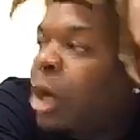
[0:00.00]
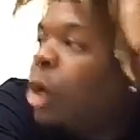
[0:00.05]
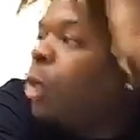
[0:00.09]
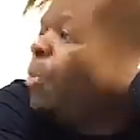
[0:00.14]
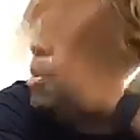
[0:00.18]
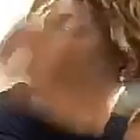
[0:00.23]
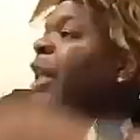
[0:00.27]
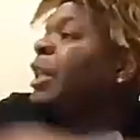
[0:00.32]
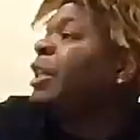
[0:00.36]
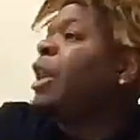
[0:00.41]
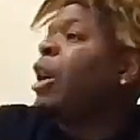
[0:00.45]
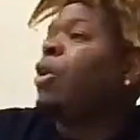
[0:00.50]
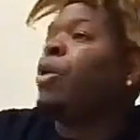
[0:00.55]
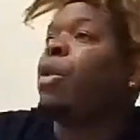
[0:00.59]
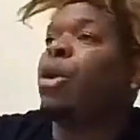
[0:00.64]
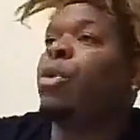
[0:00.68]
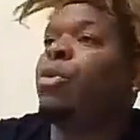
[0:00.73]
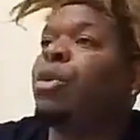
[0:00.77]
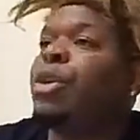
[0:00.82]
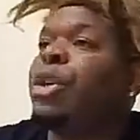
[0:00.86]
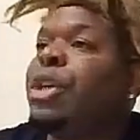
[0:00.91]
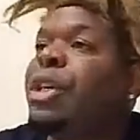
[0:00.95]
Oh, my
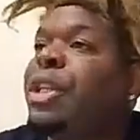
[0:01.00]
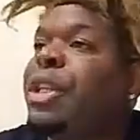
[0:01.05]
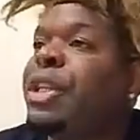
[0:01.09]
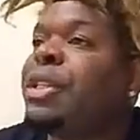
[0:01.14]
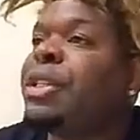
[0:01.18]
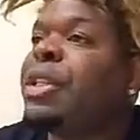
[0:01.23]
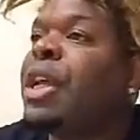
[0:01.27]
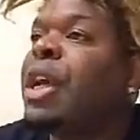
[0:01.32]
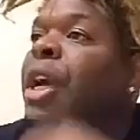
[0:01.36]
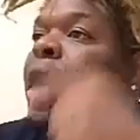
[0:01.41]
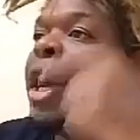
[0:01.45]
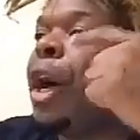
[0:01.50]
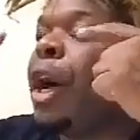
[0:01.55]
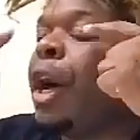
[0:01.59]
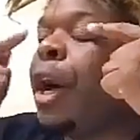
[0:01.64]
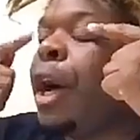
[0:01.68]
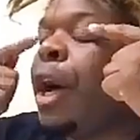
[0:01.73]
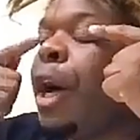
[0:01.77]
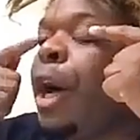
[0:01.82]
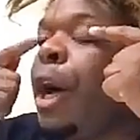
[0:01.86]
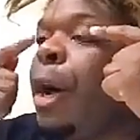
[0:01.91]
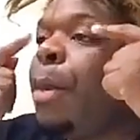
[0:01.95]
doggone goodness.
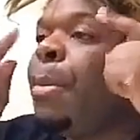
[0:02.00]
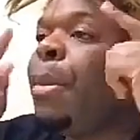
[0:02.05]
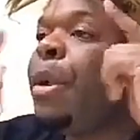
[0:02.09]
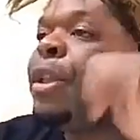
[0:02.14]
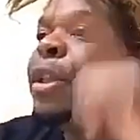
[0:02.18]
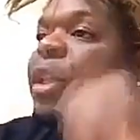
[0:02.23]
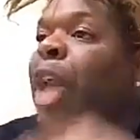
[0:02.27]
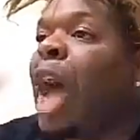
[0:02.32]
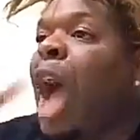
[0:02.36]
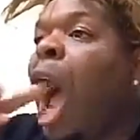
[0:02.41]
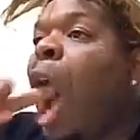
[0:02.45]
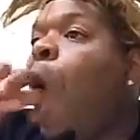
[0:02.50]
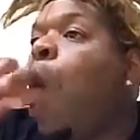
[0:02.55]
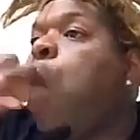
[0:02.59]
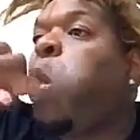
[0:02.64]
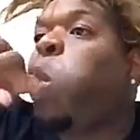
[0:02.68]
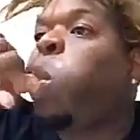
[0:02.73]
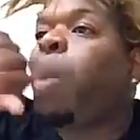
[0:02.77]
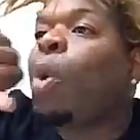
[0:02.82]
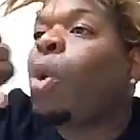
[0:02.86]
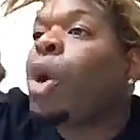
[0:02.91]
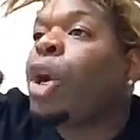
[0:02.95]
I'm not
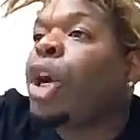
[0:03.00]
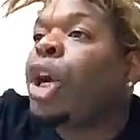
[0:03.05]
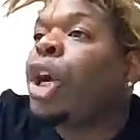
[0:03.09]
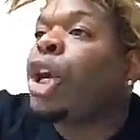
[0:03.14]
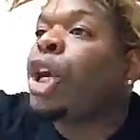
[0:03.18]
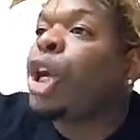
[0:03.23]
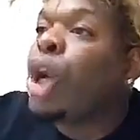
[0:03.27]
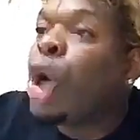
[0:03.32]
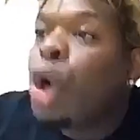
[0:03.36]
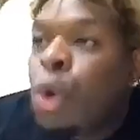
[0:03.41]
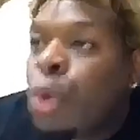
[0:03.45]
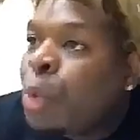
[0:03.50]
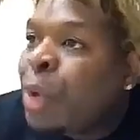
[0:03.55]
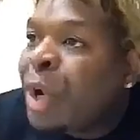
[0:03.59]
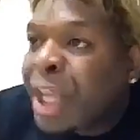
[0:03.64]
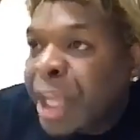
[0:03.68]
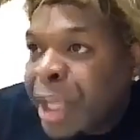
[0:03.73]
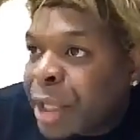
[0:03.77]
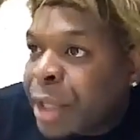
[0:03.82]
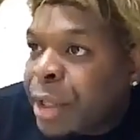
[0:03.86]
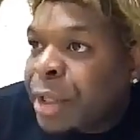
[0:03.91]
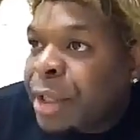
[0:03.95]

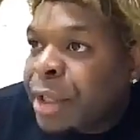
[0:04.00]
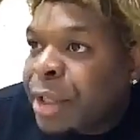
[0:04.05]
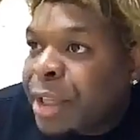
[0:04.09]
going.